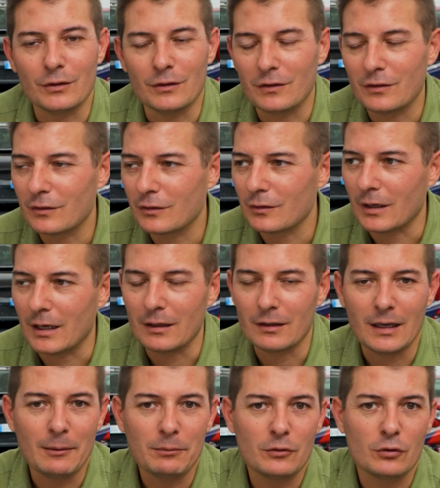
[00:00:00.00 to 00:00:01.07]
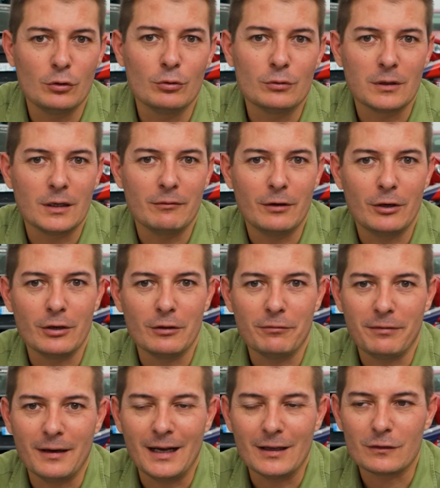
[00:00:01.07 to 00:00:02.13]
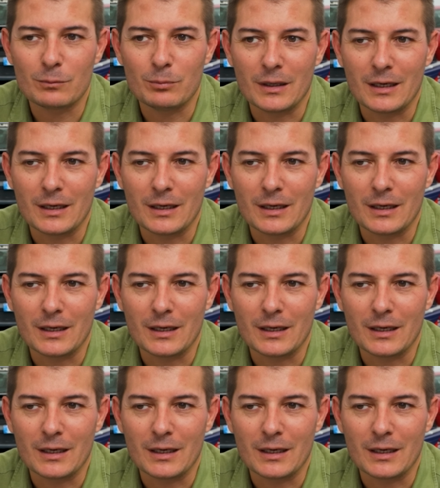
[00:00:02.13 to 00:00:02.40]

It's absolutely very fast,